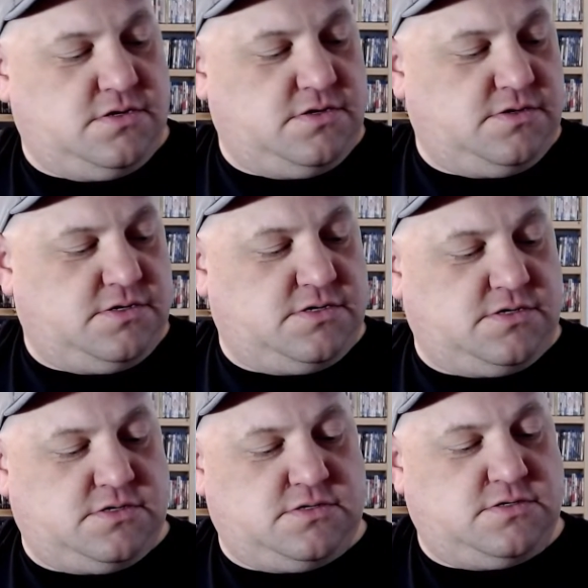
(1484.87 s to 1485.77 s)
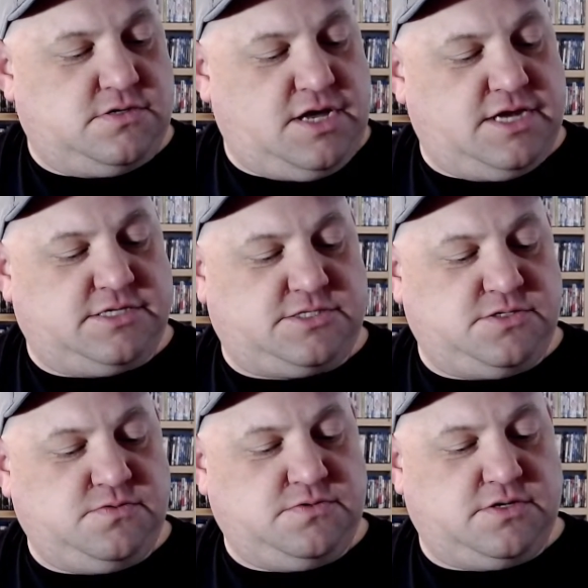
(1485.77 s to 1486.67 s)
And then And
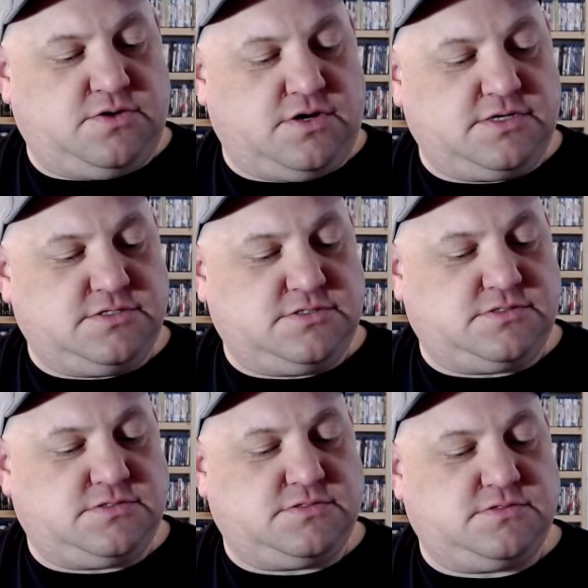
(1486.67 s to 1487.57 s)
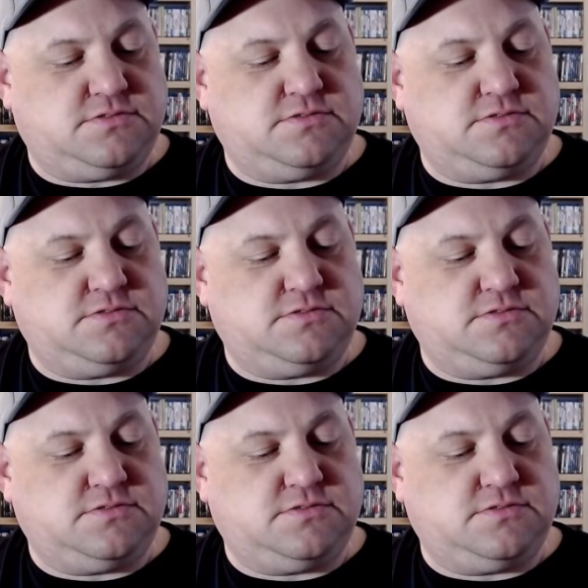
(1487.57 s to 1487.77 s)
Soon the Darkness.